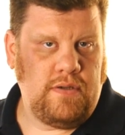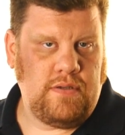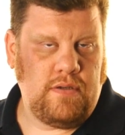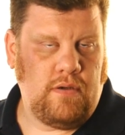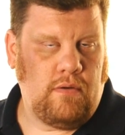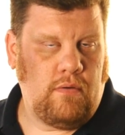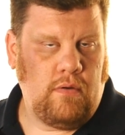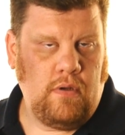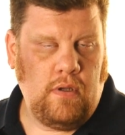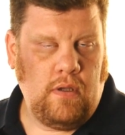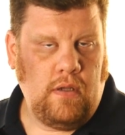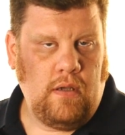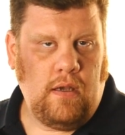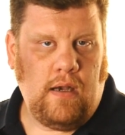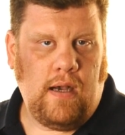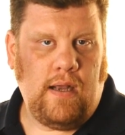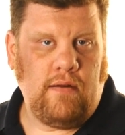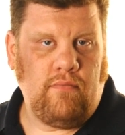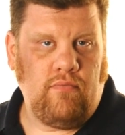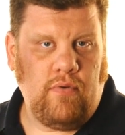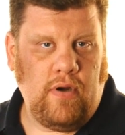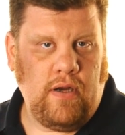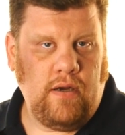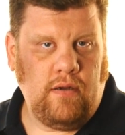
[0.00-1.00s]
so I
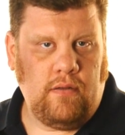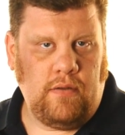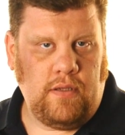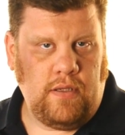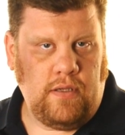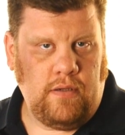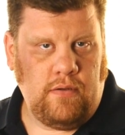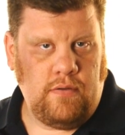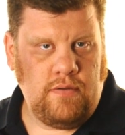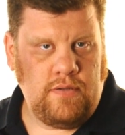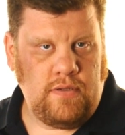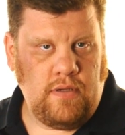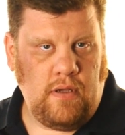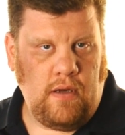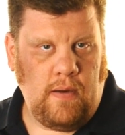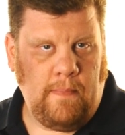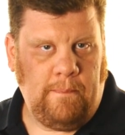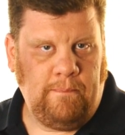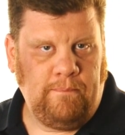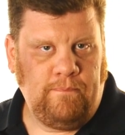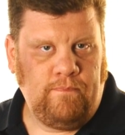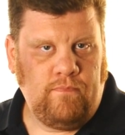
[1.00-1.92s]
rarely use it.